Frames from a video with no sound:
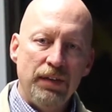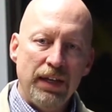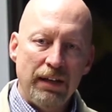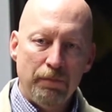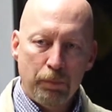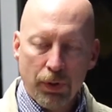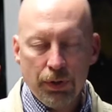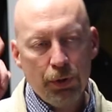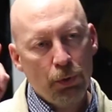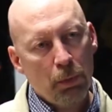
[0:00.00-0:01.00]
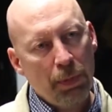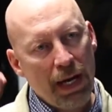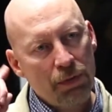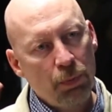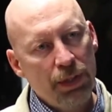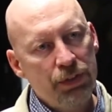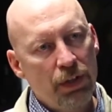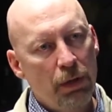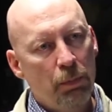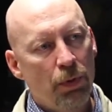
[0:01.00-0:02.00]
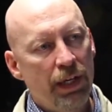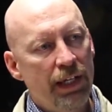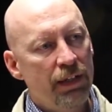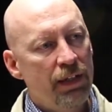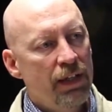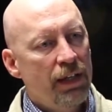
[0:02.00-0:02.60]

that have burnt neural pathways in our brain